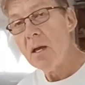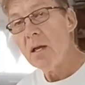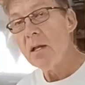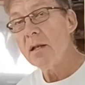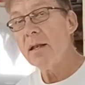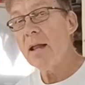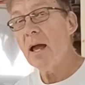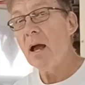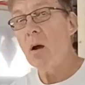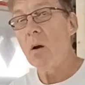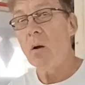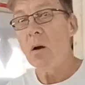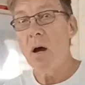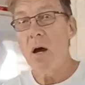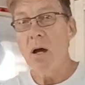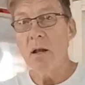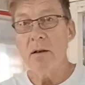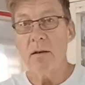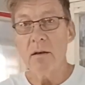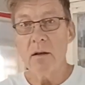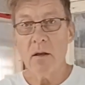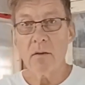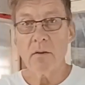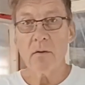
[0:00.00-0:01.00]
Now,
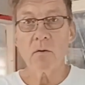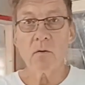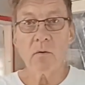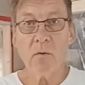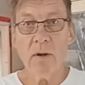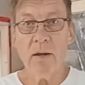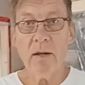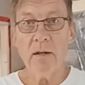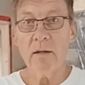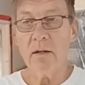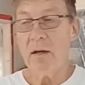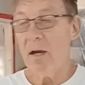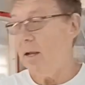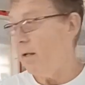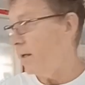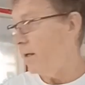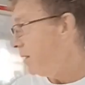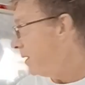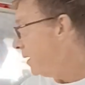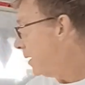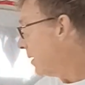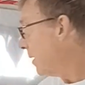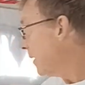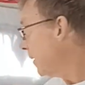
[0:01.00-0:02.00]
another great
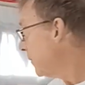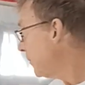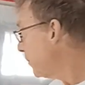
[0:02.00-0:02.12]
idea.